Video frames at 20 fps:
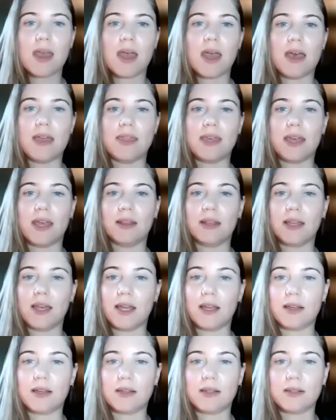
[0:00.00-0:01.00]
And then
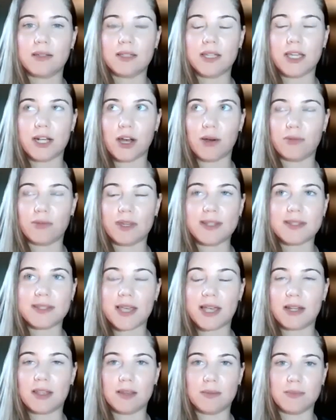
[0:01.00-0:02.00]
they
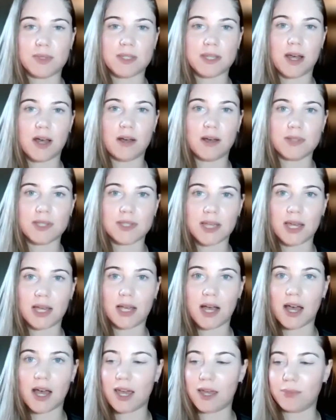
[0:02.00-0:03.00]
say to themselves, like,
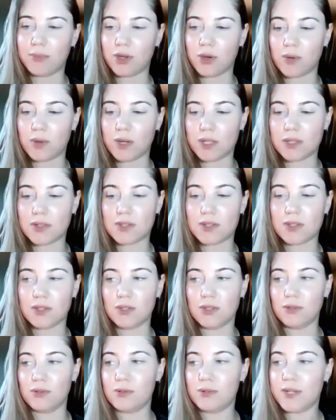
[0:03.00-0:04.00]
I'm going
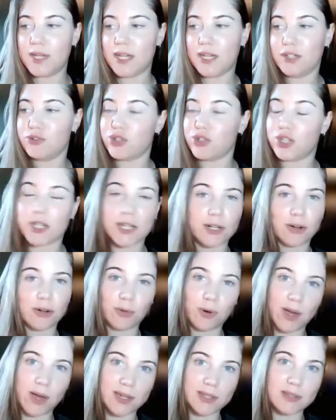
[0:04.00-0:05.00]
to eat chicken and
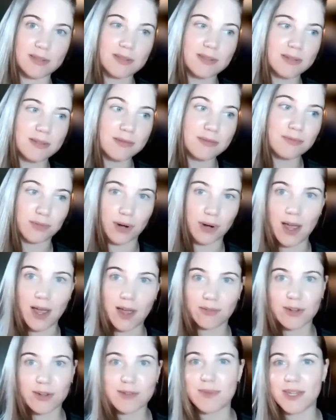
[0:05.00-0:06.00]
rice for
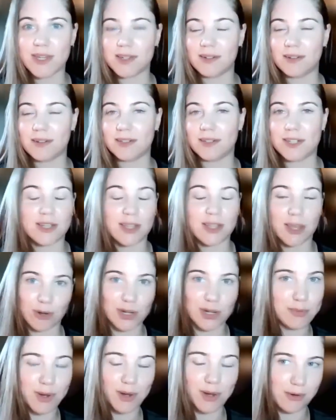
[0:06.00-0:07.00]
every meal until I
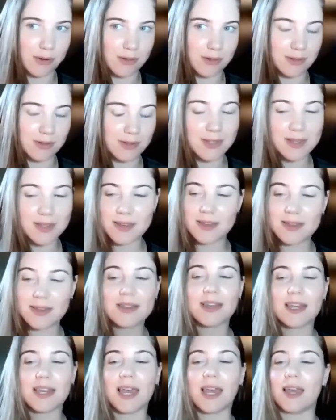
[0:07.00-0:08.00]
reach my goals.
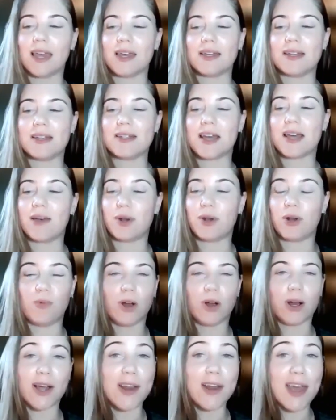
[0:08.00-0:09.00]
And I'm going to
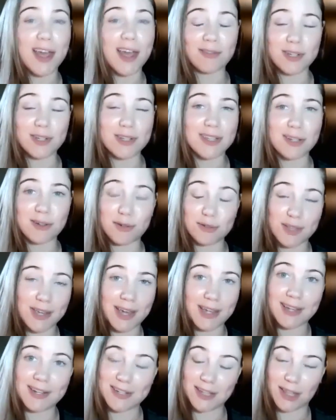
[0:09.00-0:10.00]
work out every single
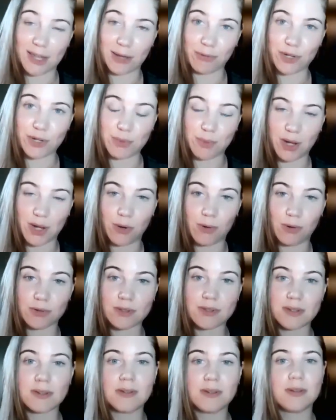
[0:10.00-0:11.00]
day until I reach my
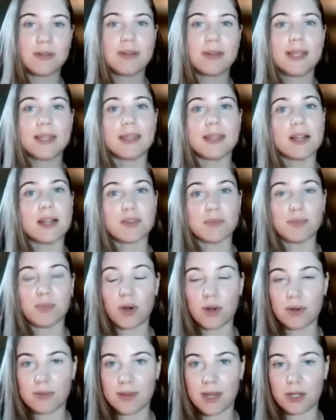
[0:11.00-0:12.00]
goals. That's
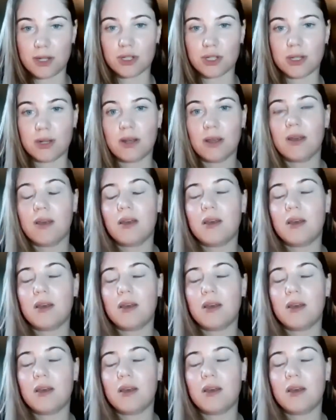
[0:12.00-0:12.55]
motivation.